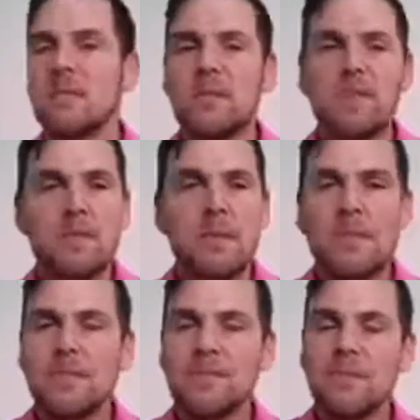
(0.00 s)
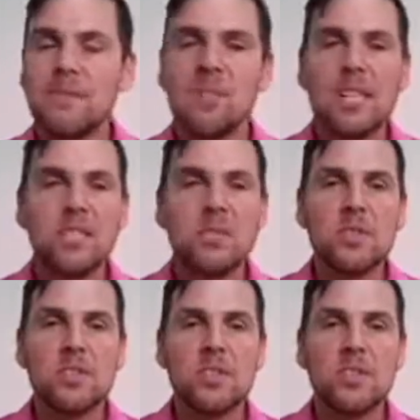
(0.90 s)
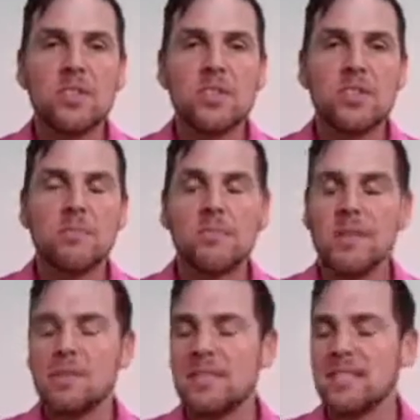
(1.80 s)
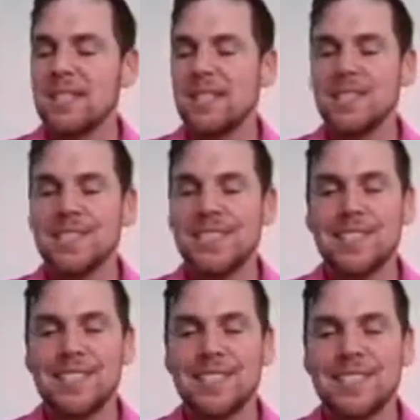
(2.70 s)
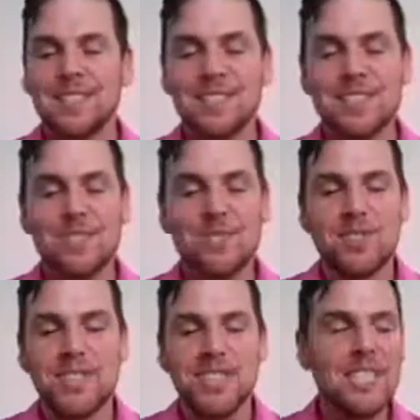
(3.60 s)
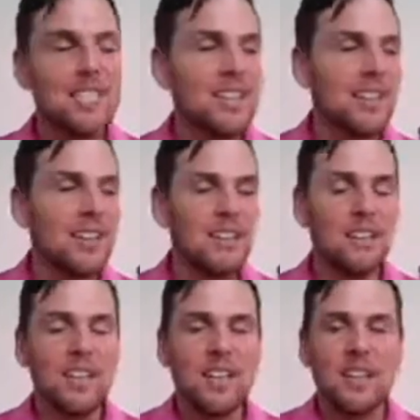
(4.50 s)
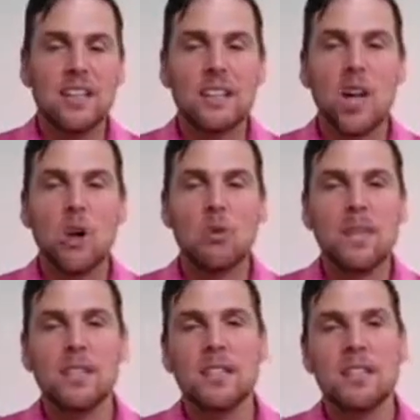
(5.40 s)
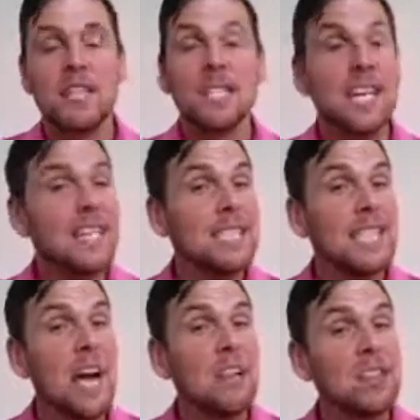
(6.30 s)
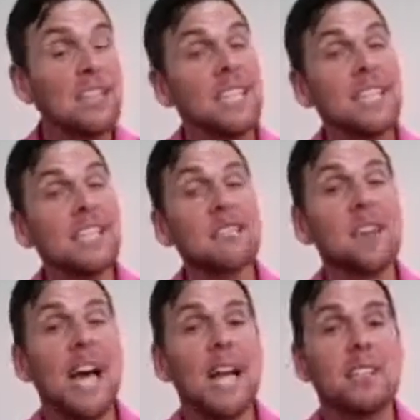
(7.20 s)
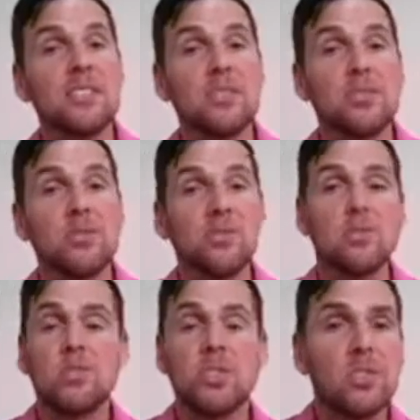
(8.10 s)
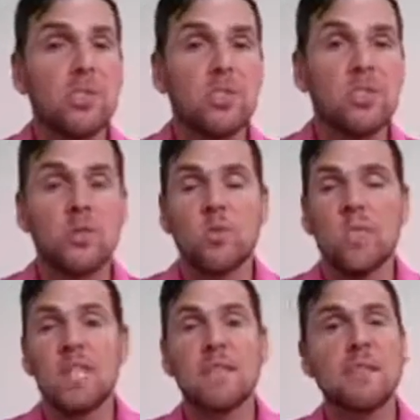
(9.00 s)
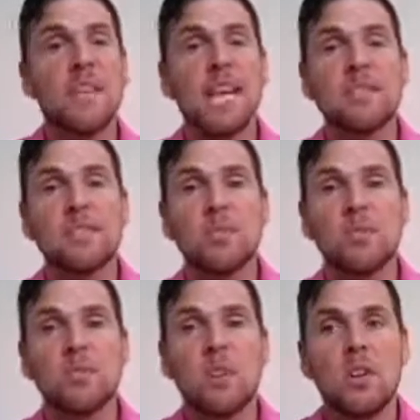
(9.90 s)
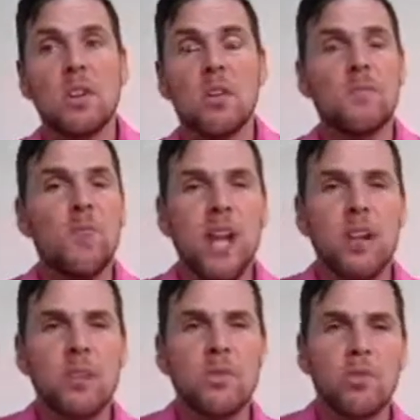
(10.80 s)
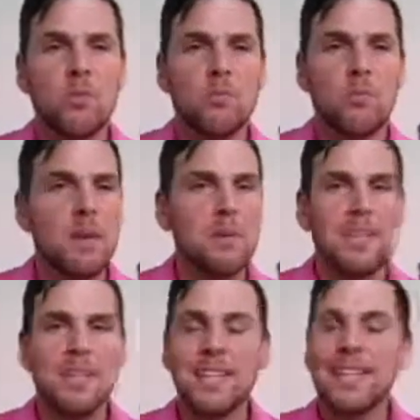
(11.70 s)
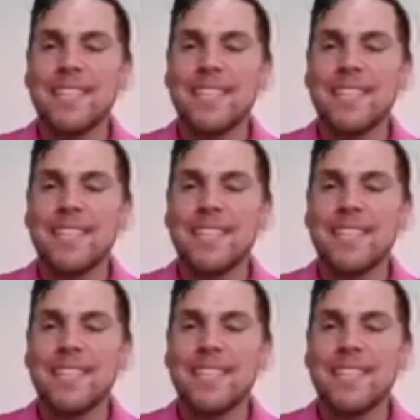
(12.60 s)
maybe you guys go to church. Maybe there's someone in need that you thought could help, and they take that dollar and they give that to the church, or they give that to a friend who maybe